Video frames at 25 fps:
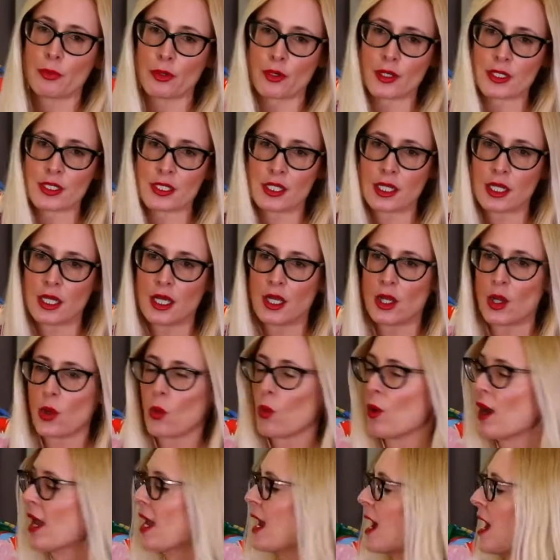print
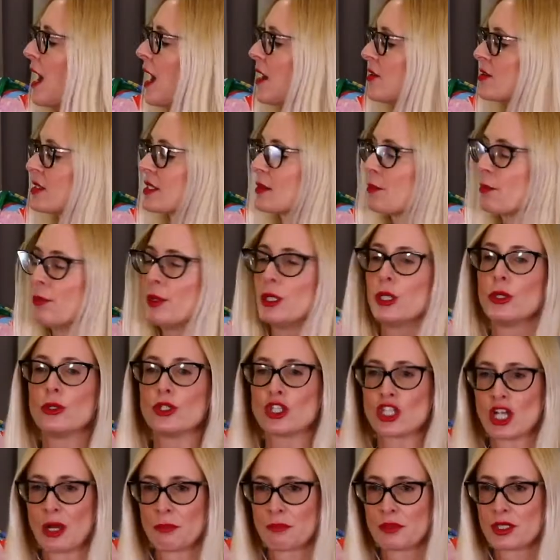warehouse blue
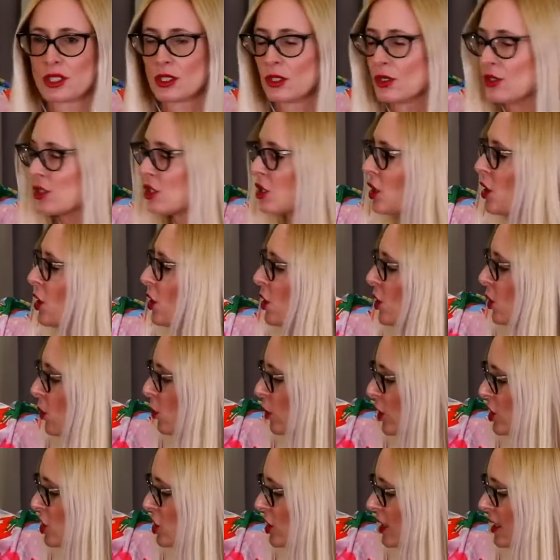jumpsuit,
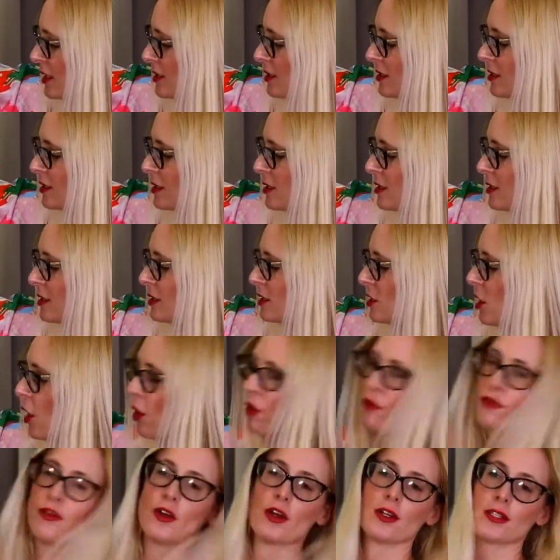which is
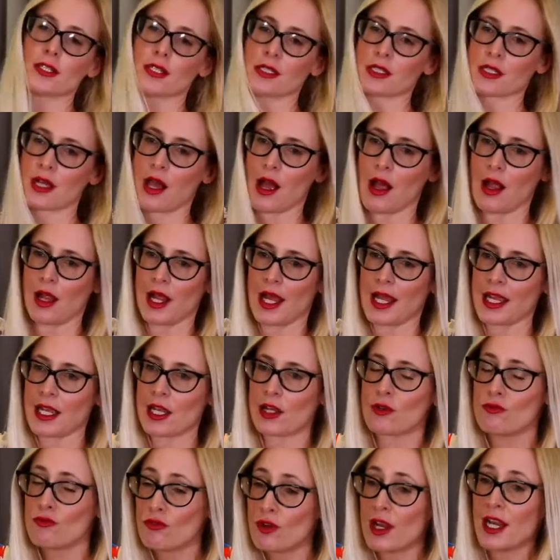so versatile and
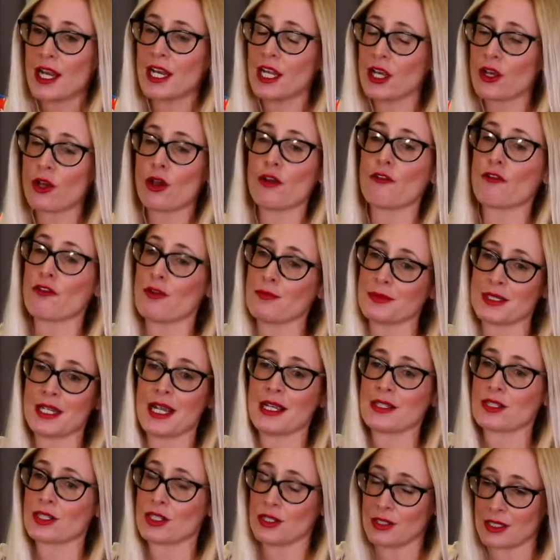can really go from
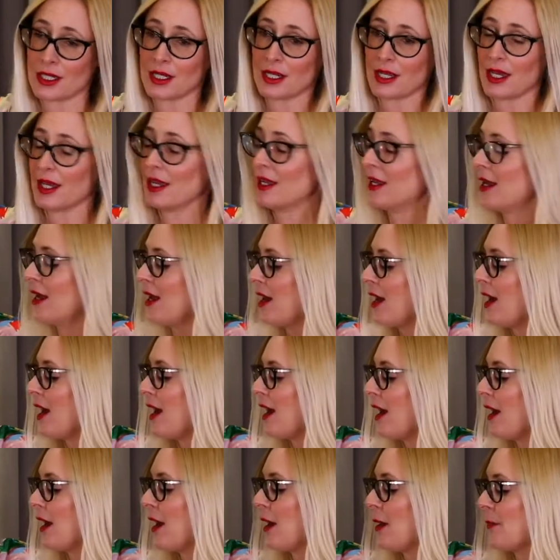desk to dinner.
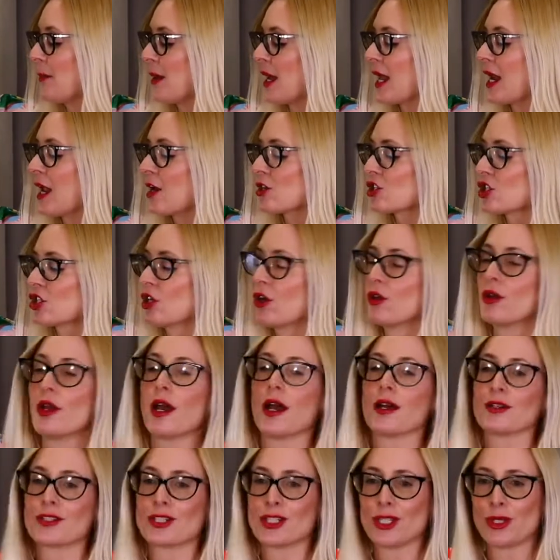And I'll show you
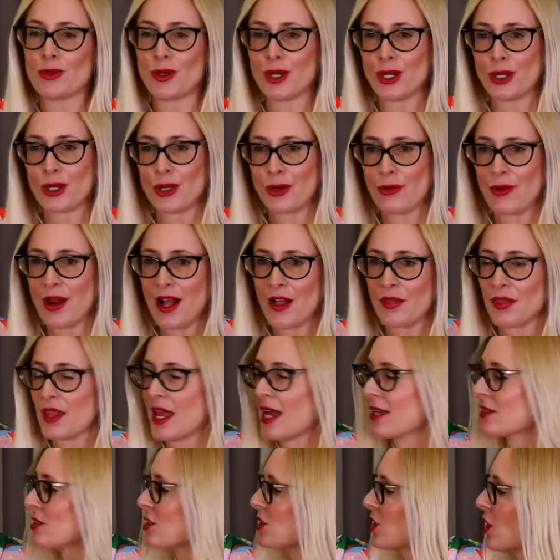how to do a look around
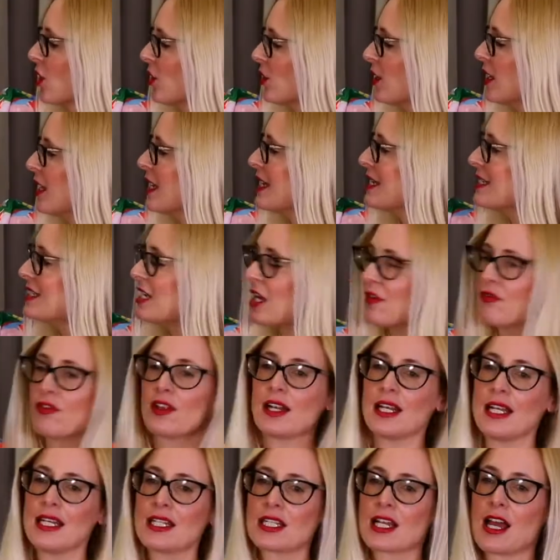that. So
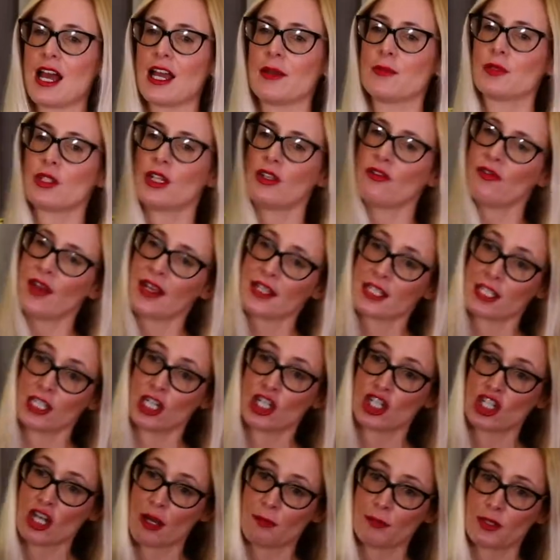definitely time to invest in
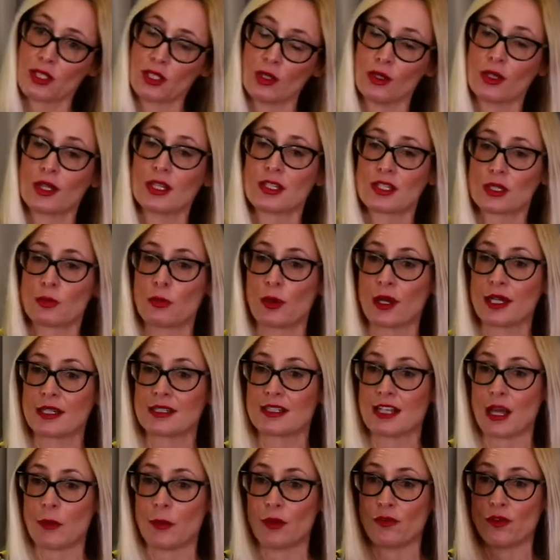a jumpsuit this spring,
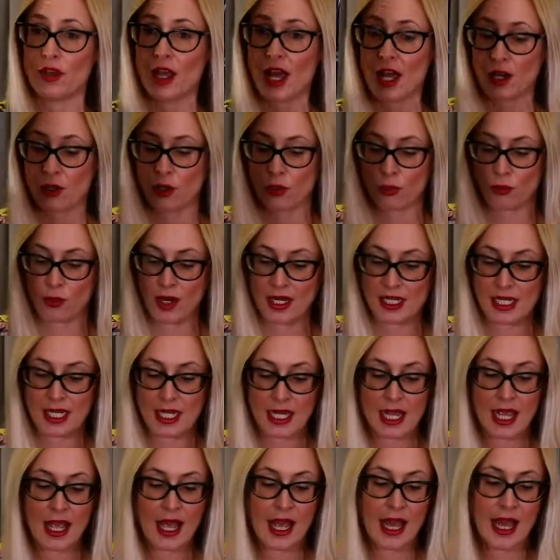summer if you hadn't
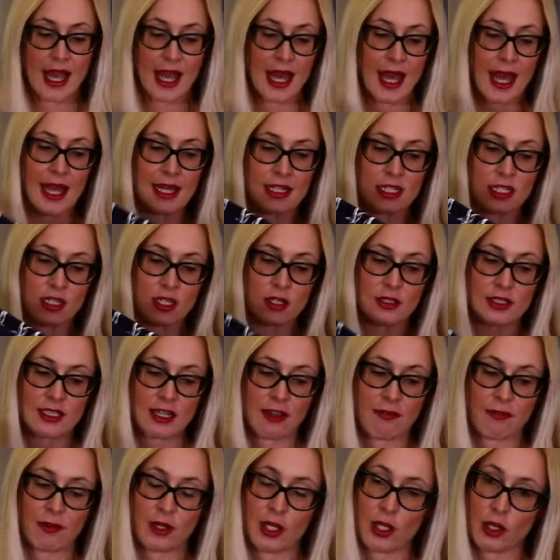already, and
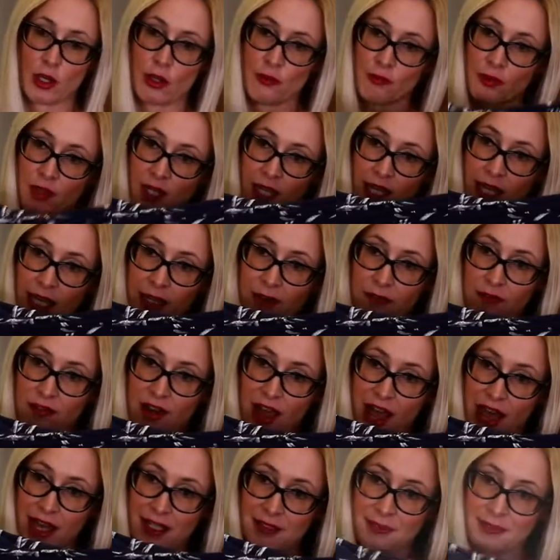definitely go for the kick
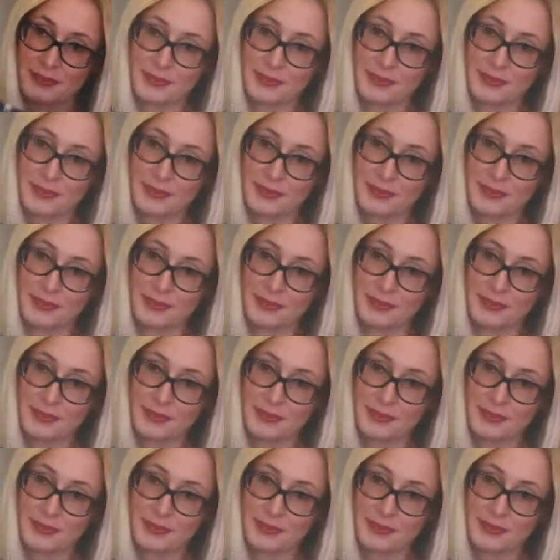flare.